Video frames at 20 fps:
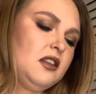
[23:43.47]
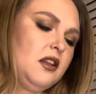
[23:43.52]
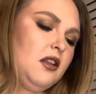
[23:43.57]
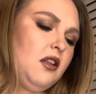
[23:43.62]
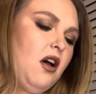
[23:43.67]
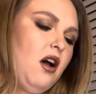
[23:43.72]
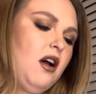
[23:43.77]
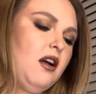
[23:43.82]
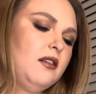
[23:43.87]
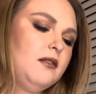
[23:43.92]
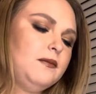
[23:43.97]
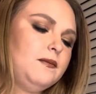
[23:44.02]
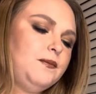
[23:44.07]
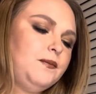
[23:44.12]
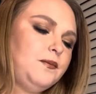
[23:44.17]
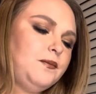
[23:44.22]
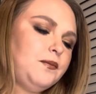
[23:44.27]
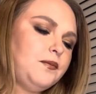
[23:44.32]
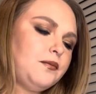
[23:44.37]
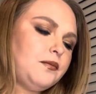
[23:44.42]
a lot.
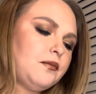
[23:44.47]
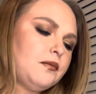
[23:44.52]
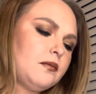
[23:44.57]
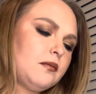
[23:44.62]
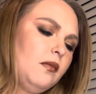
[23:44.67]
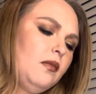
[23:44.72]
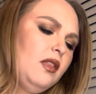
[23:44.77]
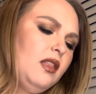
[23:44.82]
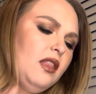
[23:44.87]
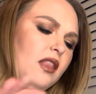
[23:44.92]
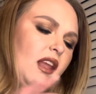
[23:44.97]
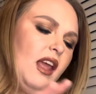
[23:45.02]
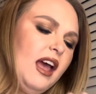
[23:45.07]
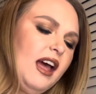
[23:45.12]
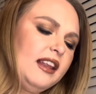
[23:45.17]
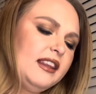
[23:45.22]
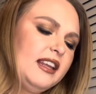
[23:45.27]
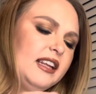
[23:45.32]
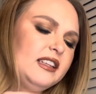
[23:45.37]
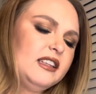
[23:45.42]
I
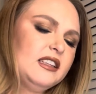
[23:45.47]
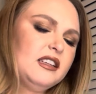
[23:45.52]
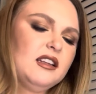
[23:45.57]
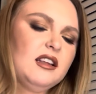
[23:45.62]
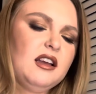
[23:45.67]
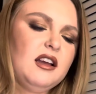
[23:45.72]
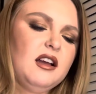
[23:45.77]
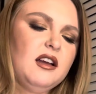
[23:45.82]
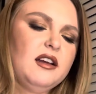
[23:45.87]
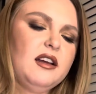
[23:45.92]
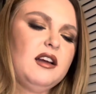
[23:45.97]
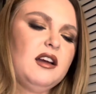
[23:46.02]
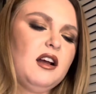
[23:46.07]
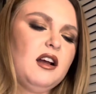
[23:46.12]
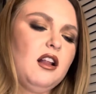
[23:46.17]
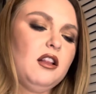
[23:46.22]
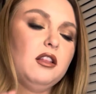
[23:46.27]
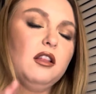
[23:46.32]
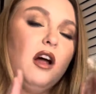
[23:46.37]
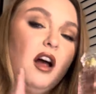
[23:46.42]
think a
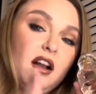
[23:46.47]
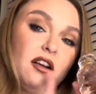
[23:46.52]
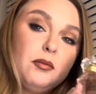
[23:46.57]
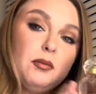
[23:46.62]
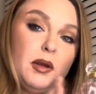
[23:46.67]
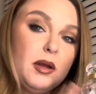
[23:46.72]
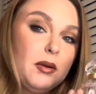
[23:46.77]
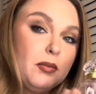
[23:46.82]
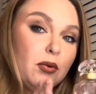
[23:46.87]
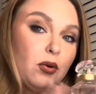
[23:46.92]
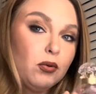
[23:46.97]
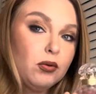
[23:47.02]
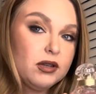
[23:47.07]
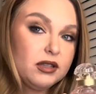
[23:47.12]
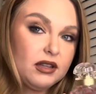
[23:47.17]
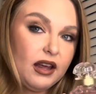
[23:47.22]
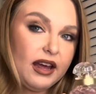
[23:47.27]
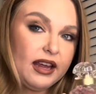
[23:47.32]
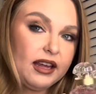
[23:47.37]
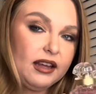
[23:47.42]
lot of people would
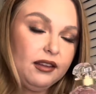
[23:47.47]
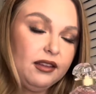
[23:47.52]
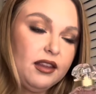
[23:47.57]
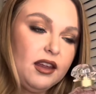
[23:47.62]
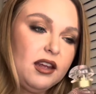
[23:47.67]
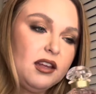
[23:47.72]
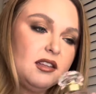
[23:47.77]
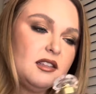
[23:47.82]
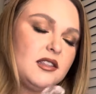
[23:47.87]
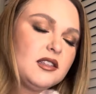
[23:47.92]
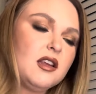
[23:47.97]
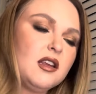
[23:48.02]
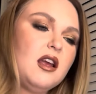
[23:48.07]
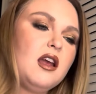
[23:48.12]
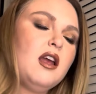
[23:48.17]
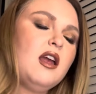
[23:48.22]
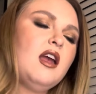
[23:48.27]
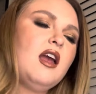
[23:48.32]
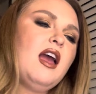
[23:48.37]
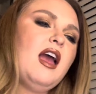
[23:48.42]
like this.
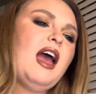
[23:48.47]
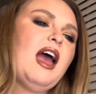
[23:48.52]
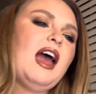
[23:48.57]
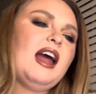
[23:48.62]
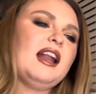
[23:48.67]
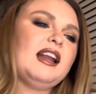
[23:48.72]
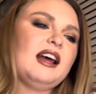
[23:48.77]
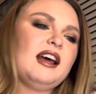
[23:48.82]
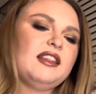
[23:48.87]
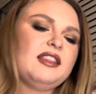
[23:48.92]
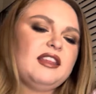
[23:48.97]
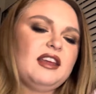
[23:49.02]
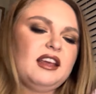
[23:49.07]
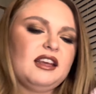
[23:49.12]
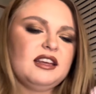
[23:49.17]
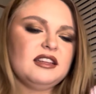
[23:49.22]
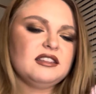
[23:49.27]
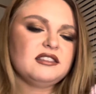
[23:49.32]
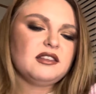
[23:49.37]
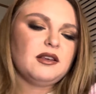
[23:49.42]
And I
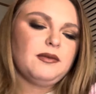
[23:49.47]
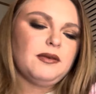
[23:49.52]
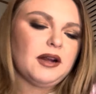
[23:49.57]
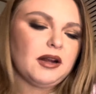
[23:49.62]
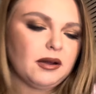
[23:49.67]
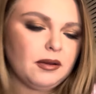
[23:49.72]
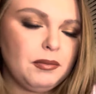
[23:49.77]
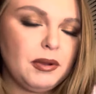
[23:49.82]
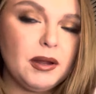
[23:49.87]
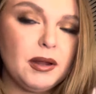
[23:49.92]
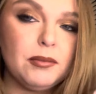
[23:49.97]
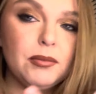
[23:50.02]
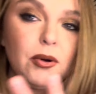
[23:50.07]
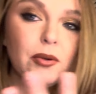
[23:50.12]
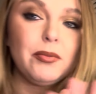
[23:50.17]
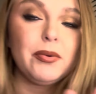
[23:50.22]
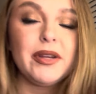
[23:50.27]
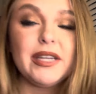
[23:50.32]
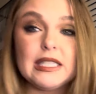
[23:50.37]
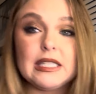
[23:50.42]
think it's a very
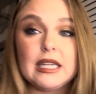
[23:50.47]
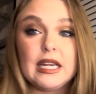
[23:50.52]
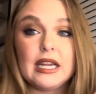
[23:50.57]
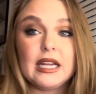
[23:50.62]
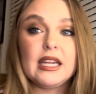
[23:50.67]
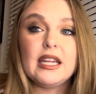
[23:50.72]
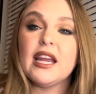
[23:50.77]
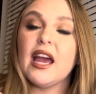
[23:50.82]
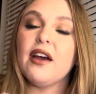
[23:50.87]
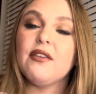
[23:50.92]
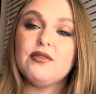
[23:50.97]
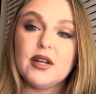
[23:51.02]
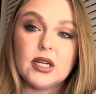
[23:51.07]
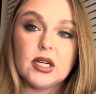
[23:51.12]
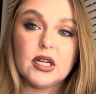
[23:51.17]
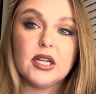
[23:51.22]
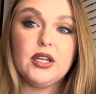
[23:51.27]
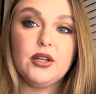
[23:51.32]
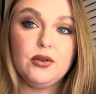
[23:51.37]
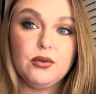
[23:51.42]
people-pleasing yet
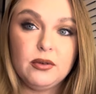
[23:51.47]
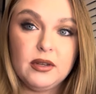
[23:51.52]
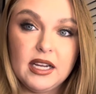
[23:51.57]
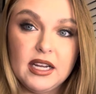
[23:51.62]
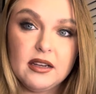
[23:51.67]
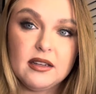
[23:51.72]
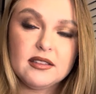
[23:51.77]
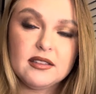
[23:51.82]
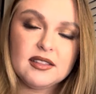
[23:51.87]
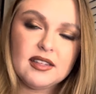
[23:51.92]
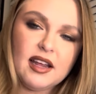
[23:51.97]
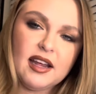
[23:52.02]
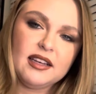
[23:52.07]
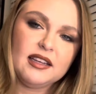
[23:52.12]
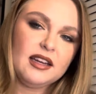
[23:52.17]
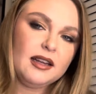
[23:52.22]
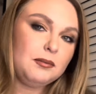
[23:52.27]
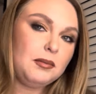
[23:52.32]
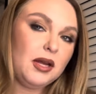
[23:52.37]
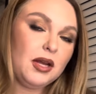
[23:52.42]
very unique scent.
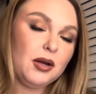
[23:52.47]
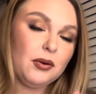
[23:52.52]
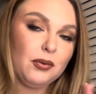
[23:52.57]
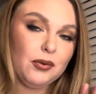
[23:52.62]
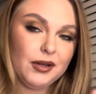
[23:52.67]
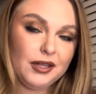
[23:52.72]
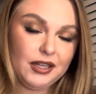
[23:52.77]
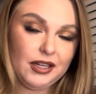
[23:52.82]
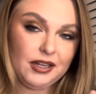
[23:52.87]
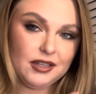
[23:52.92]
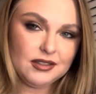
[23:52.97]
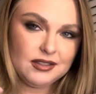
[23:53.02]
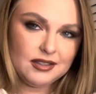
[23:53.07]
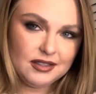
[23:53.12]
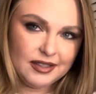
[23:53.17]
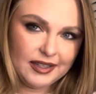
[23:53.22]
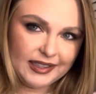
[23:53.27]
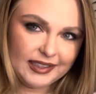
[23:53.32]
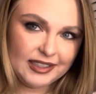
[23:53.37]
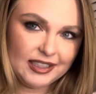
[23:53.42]
It'd be a really good
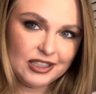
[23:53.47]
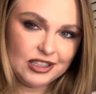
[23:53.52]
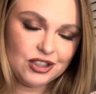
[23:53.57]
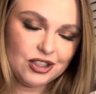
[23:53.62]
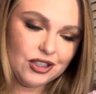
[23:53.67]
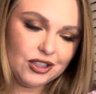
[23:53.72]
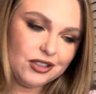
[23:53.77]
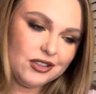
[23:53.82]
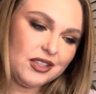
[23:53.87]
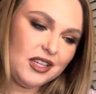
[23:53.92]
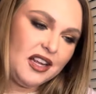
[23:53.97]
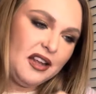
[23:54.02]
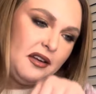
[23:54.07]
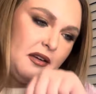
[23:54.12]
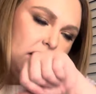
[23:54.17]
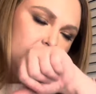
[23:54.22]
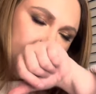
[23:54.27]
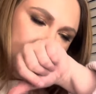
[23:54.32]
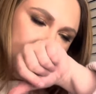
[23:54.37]
signature scent.